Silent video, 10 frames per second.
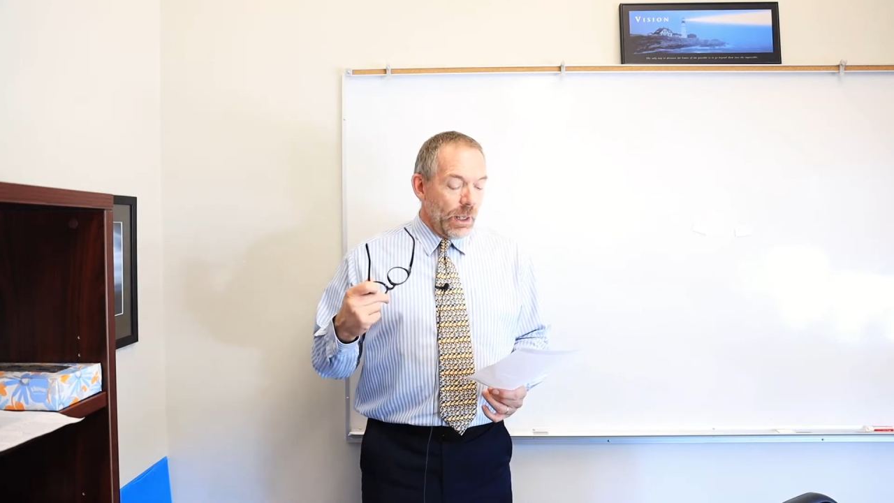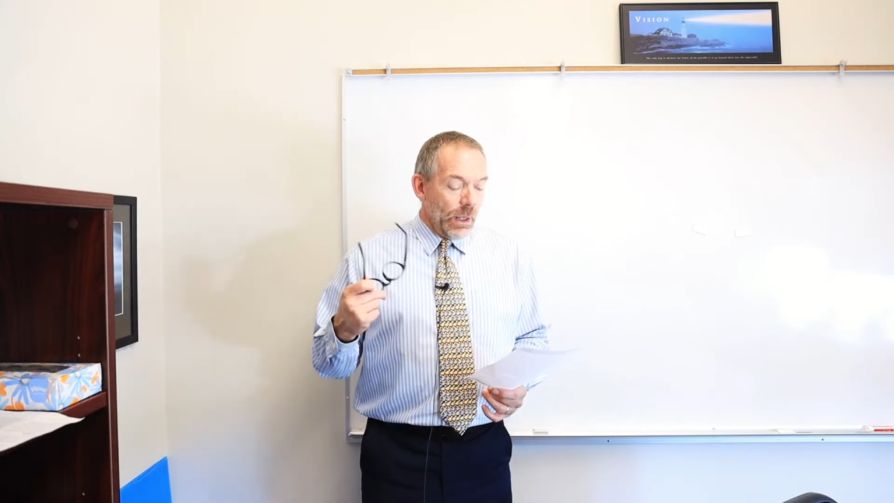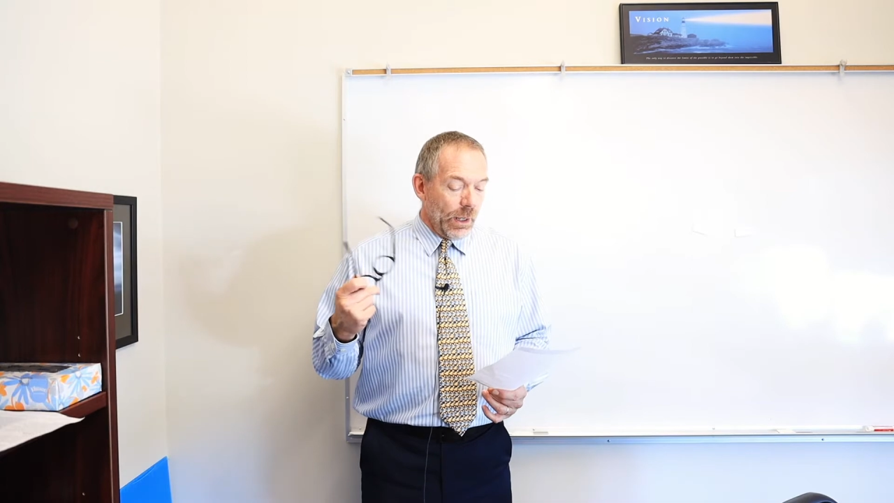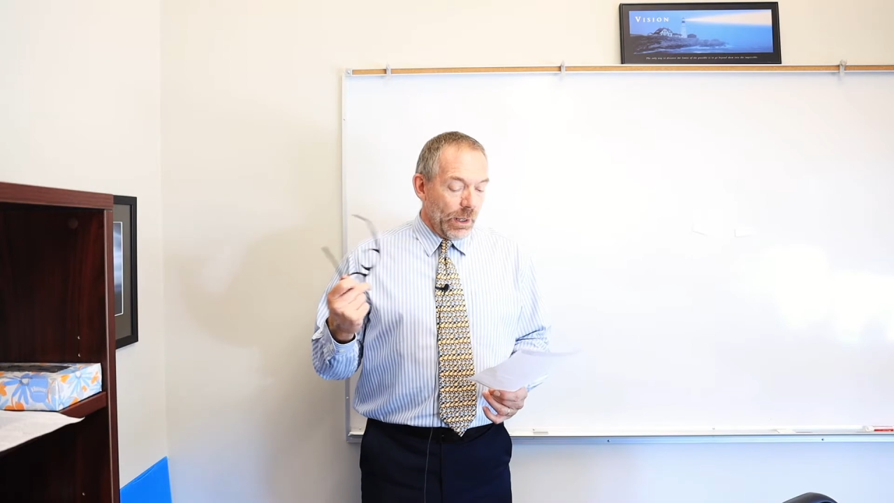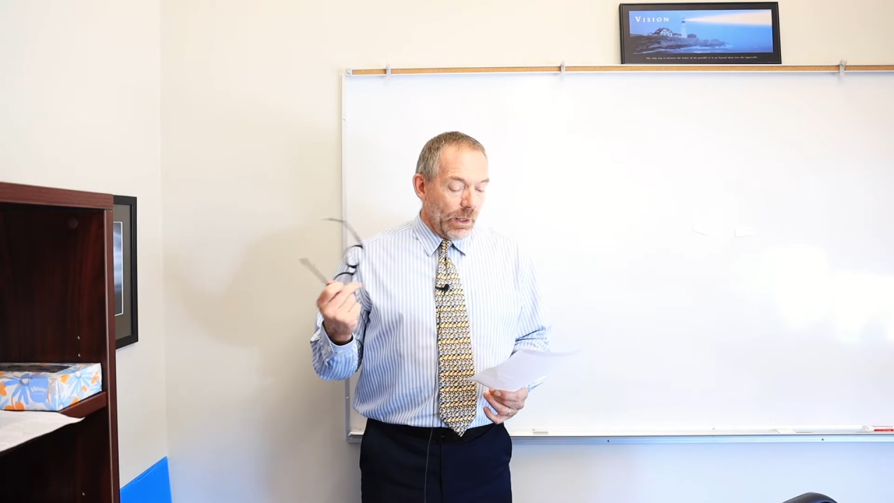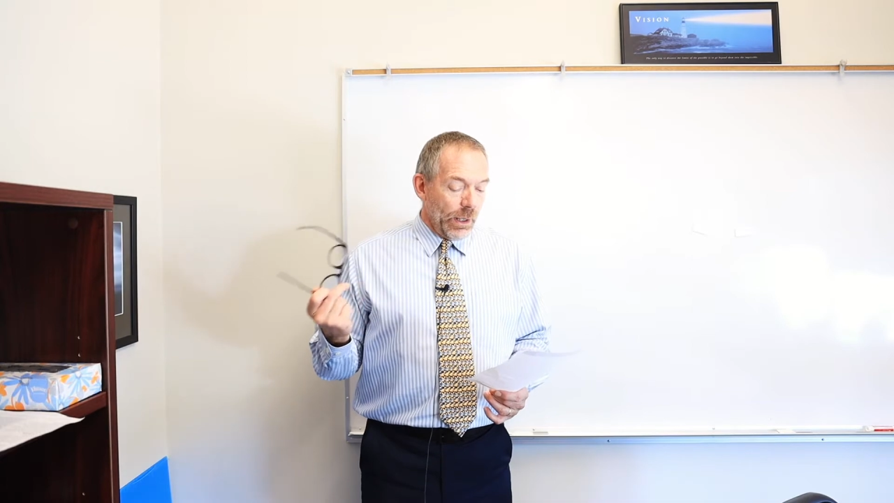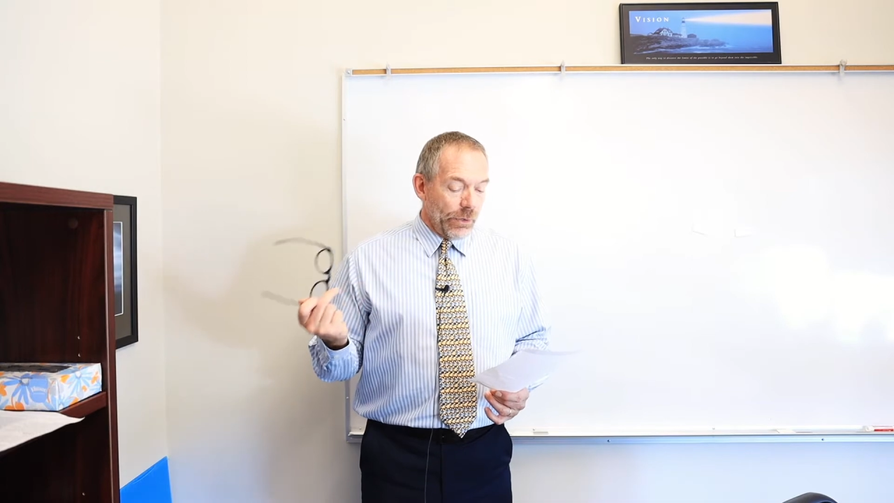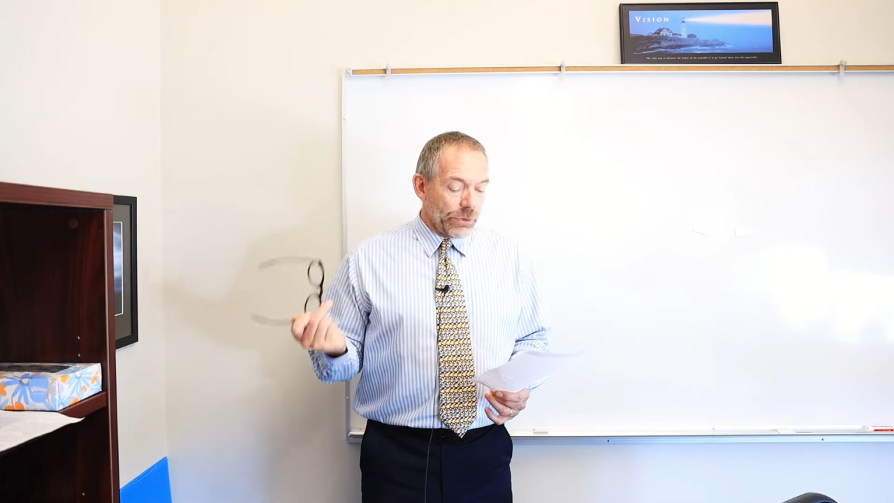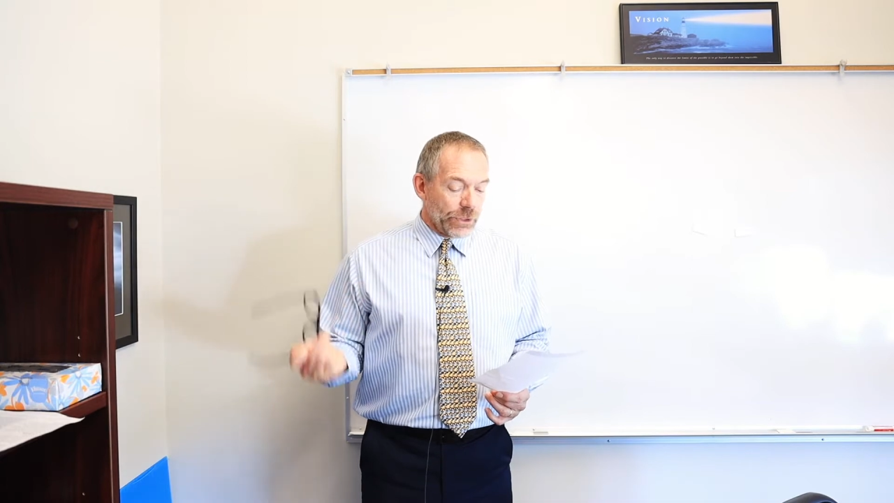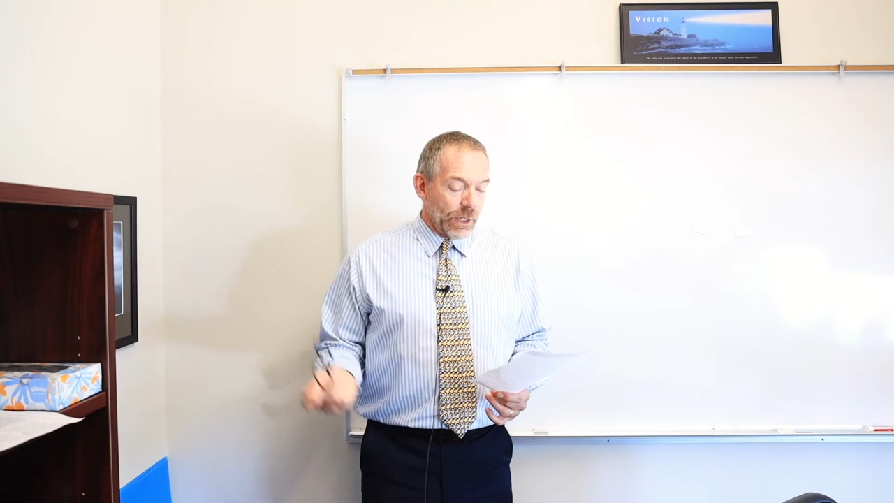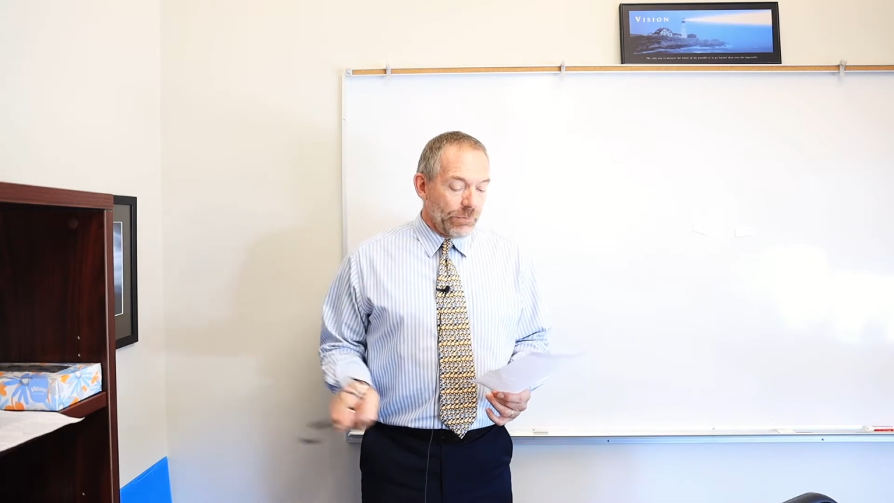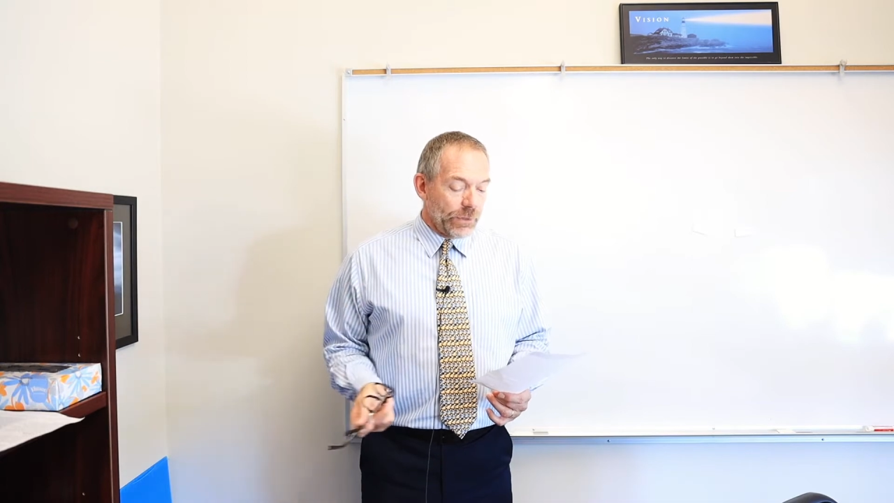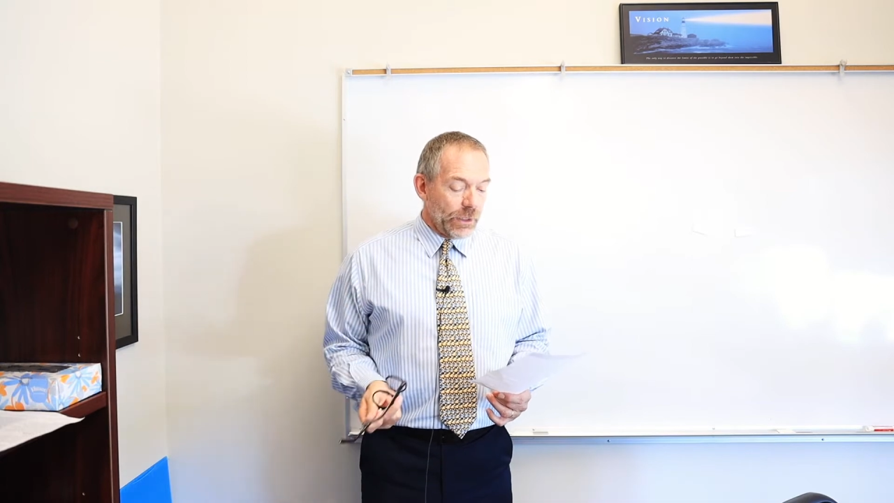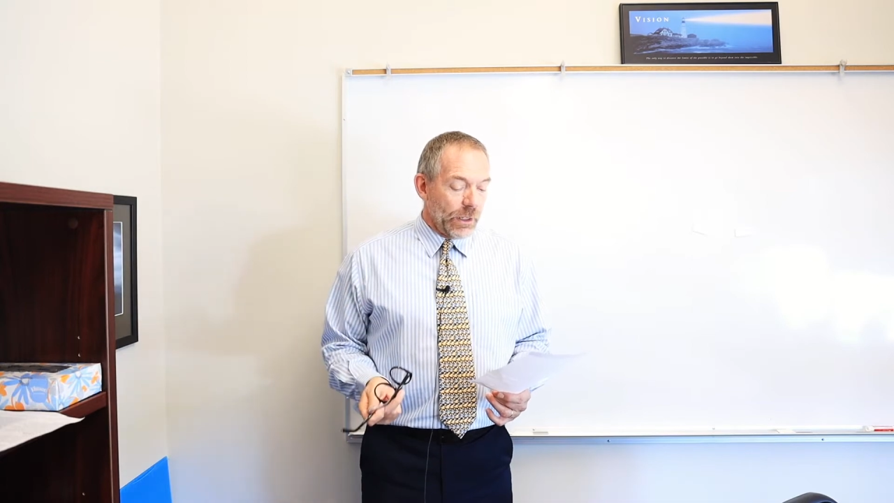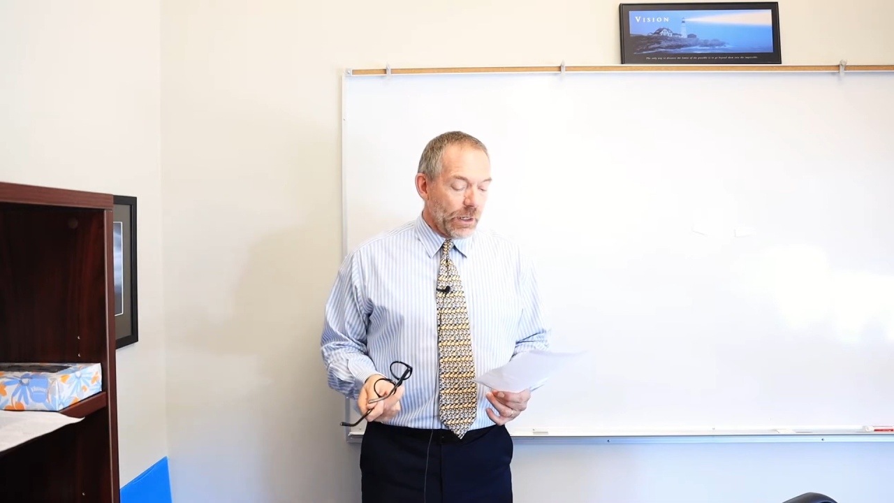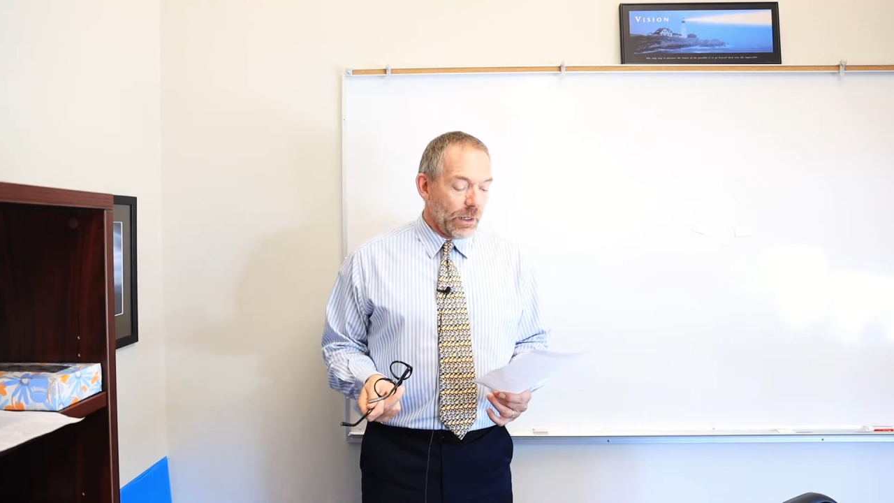health and safety